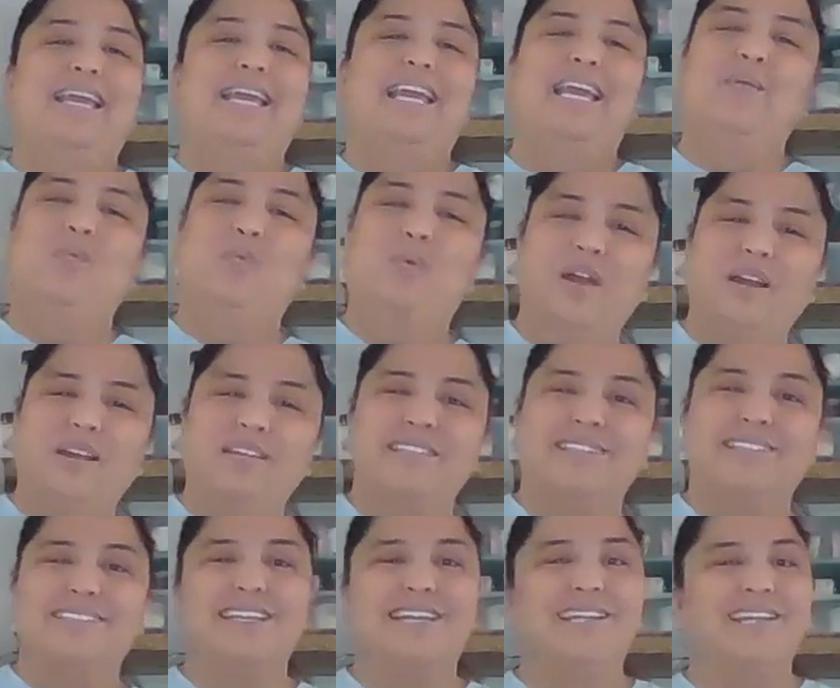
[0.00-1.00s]
It works
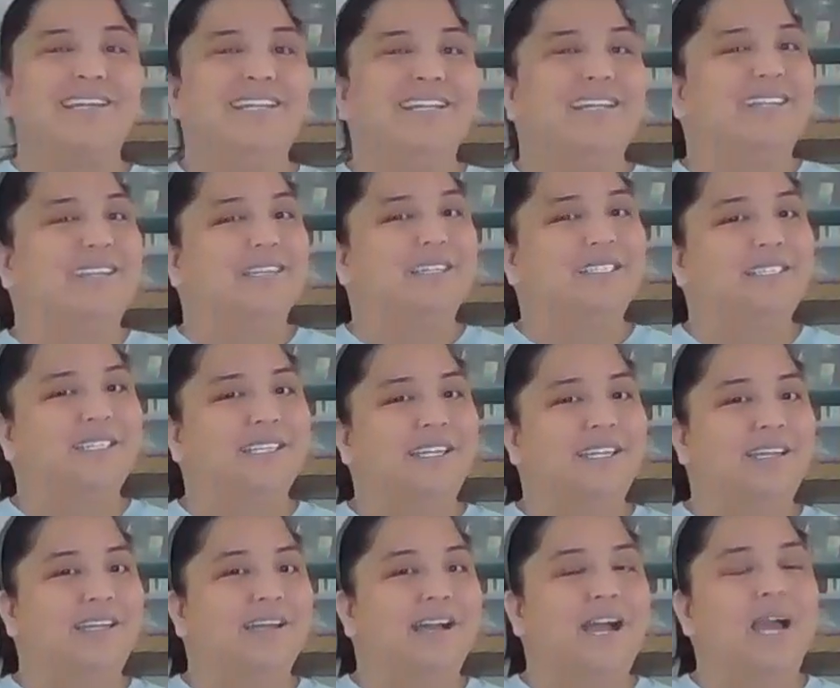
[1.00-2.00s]
and it doesn't.
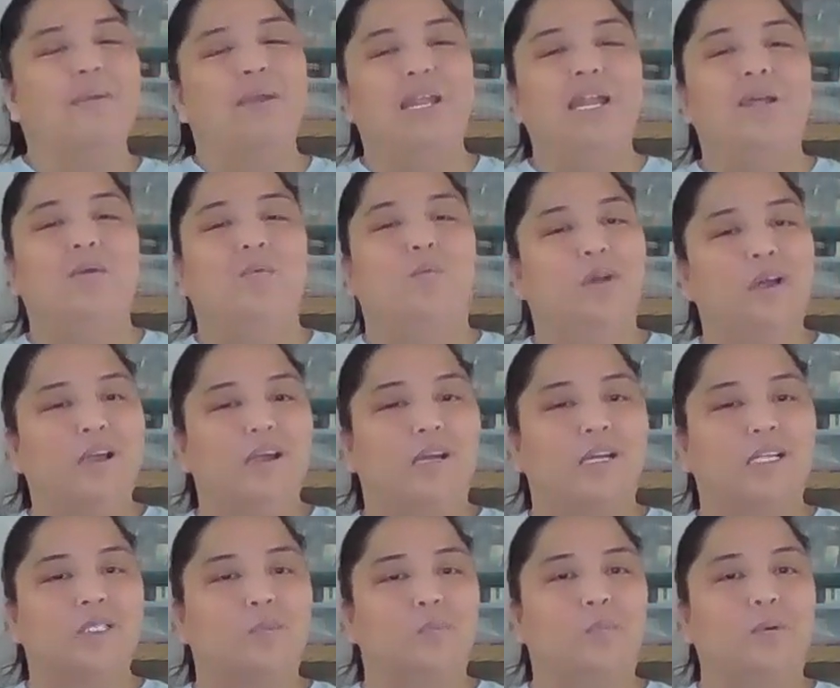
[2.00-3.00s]
I mean, it
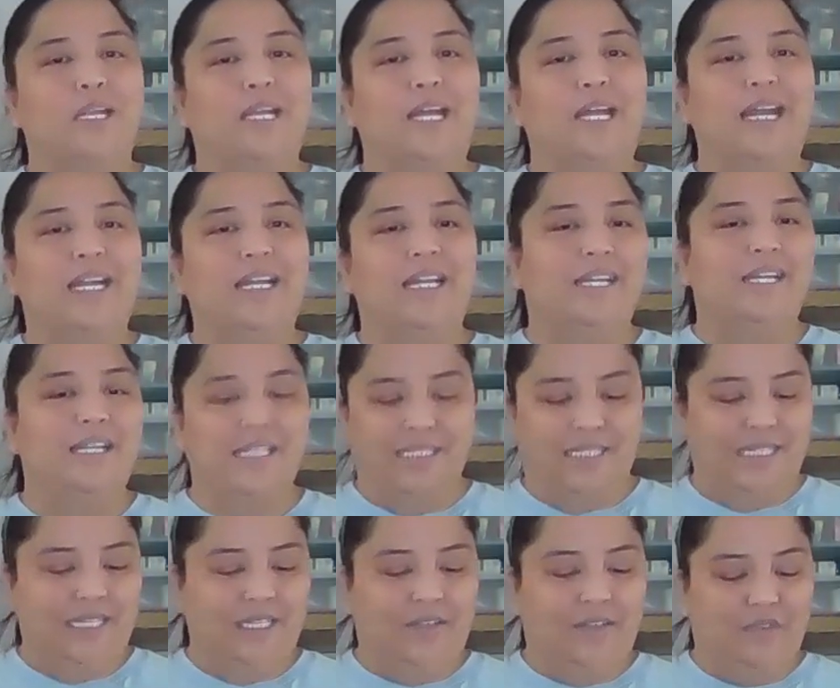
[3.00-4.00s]
works, but I didn't
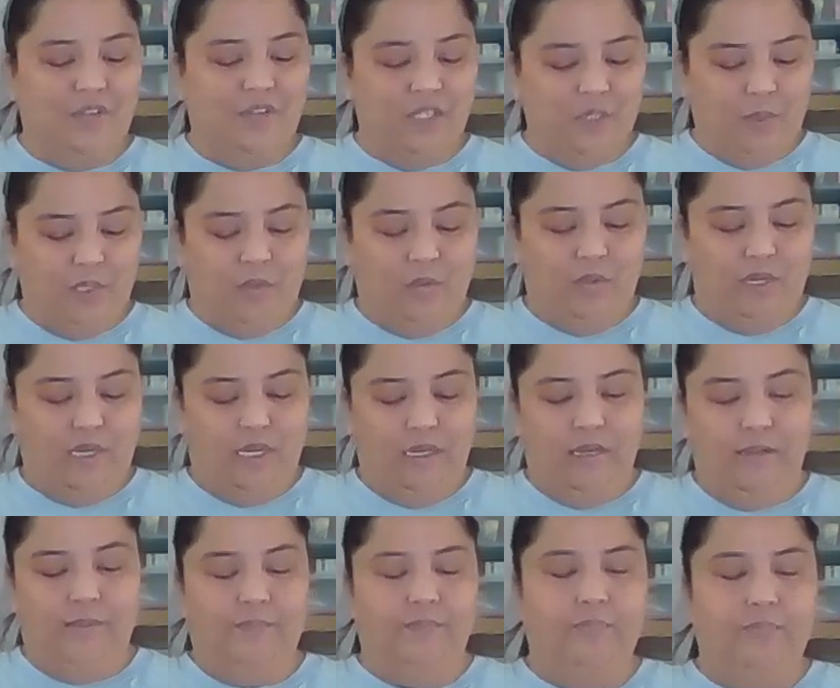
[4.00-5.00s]
see a difference
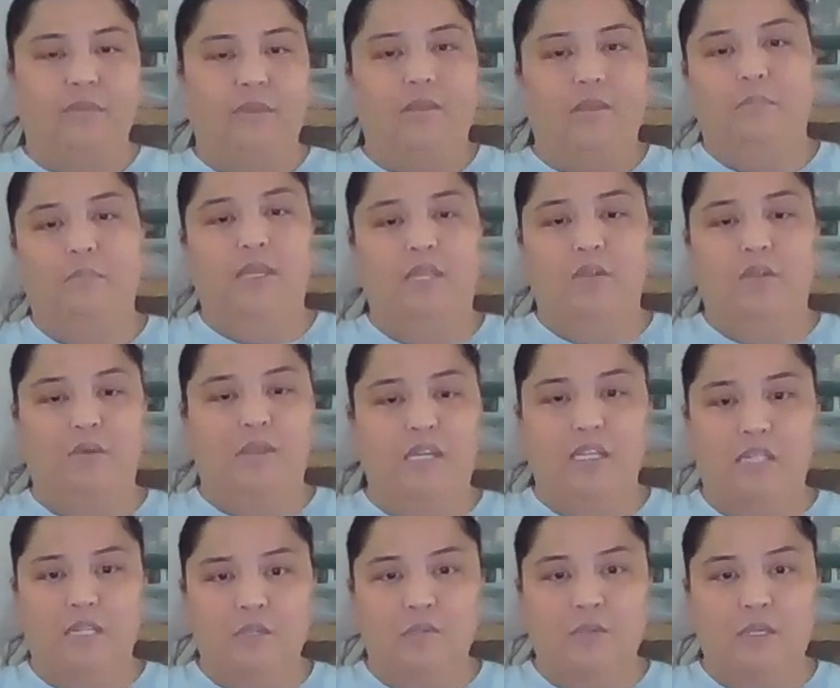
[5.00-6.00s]
between me doing
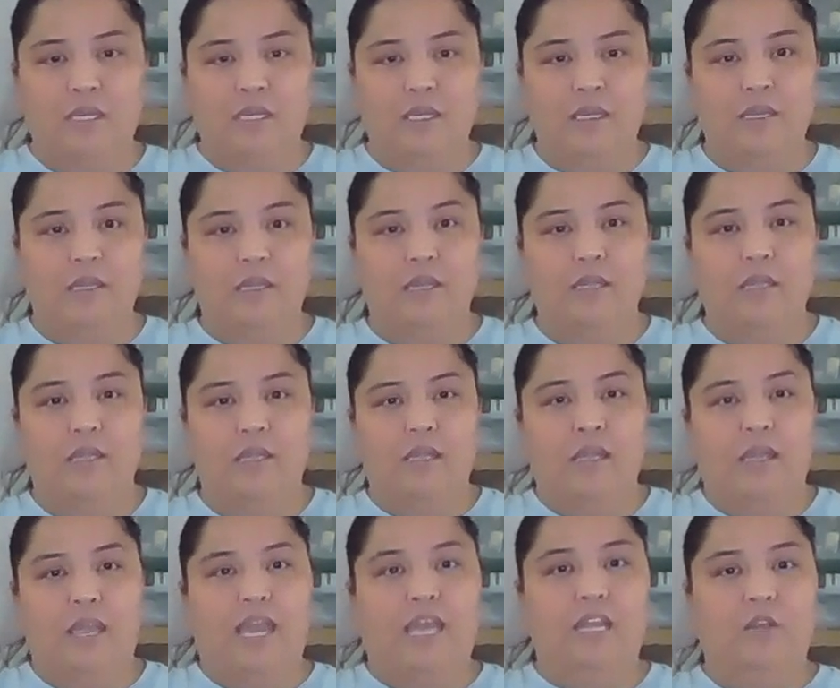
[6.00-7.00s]
it this way
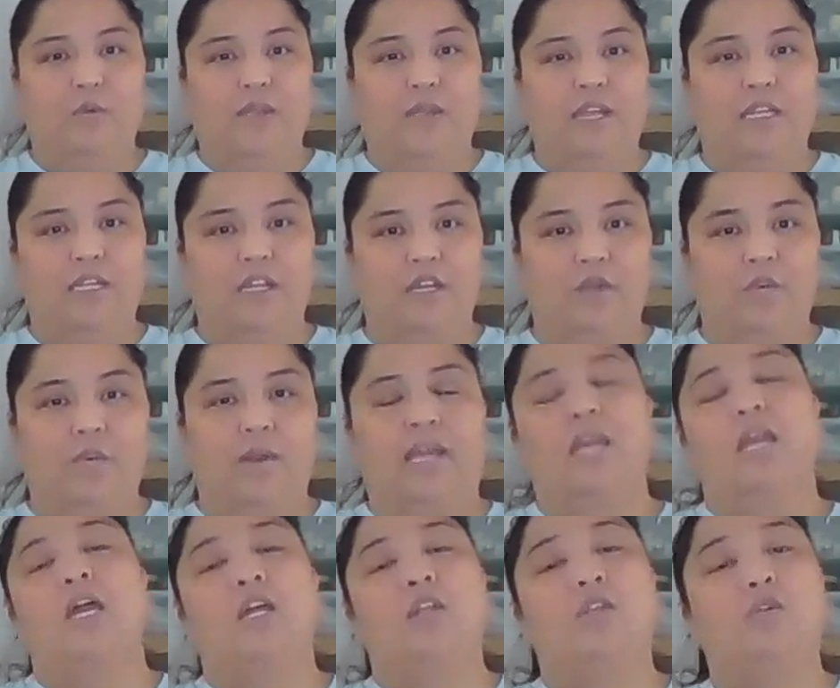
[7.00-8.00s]
and doing it the other way.
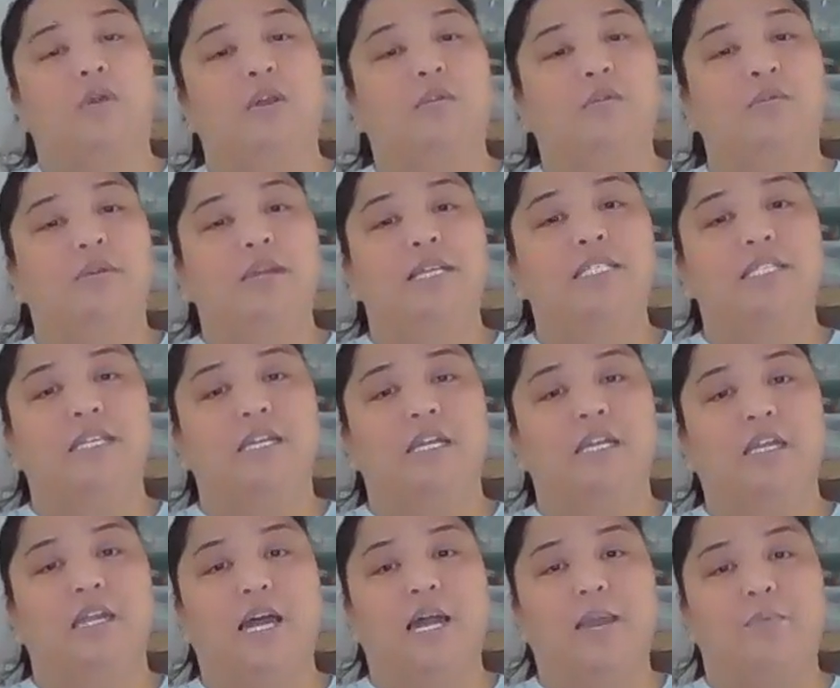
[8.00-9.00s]
The only
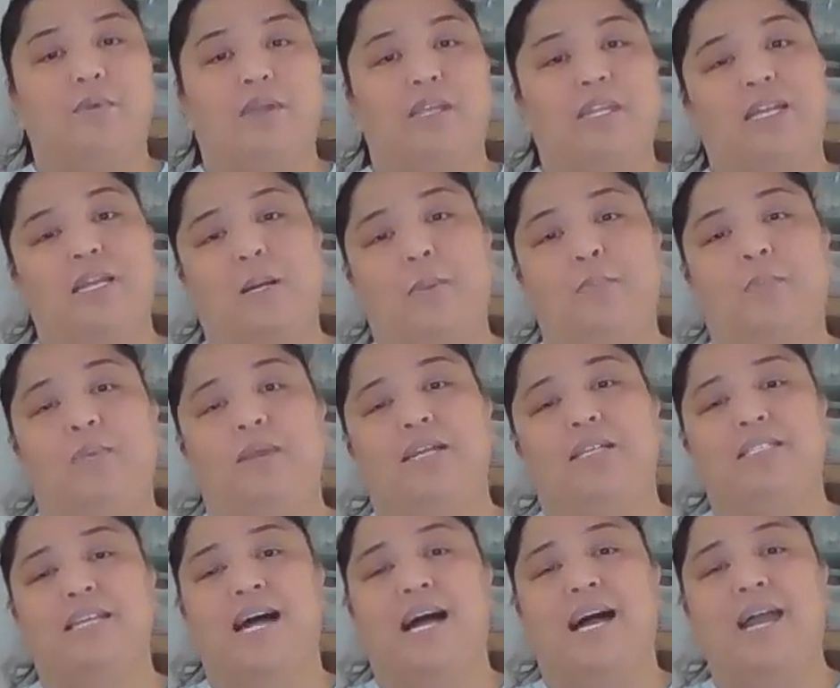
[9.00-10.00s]
reason I bring that up
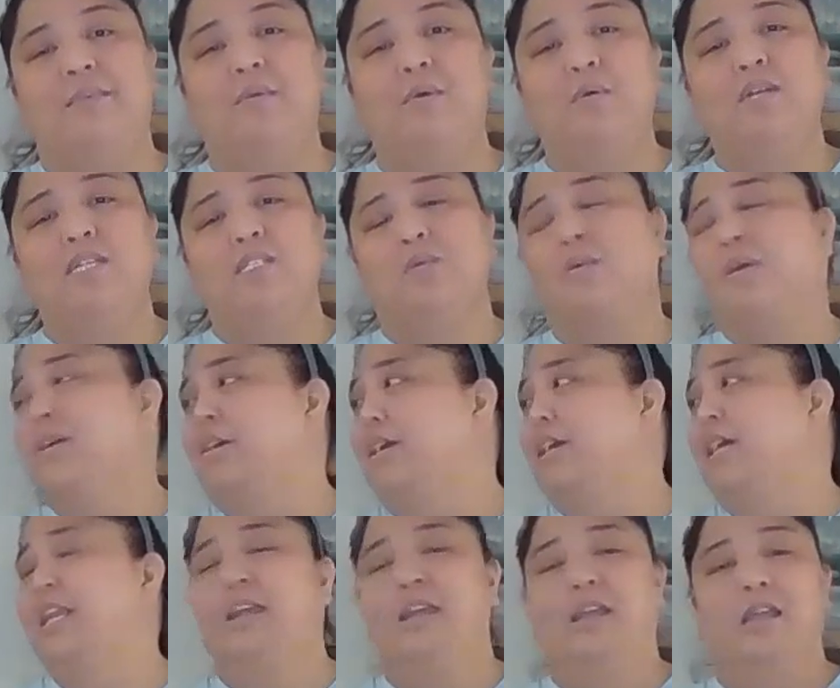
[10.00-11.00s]
because I'm always
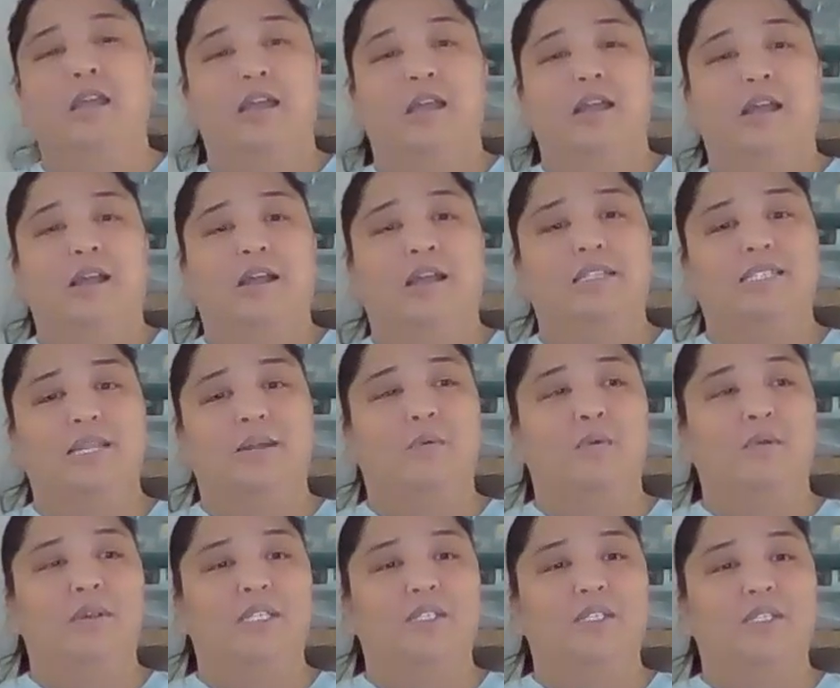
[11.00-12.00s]
worried, because I'm
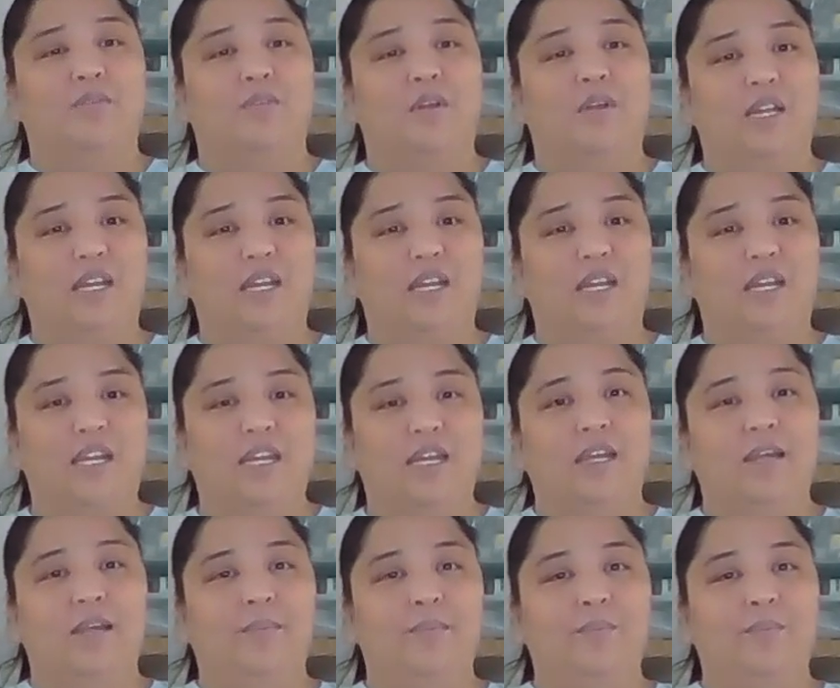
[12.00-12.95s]
always running,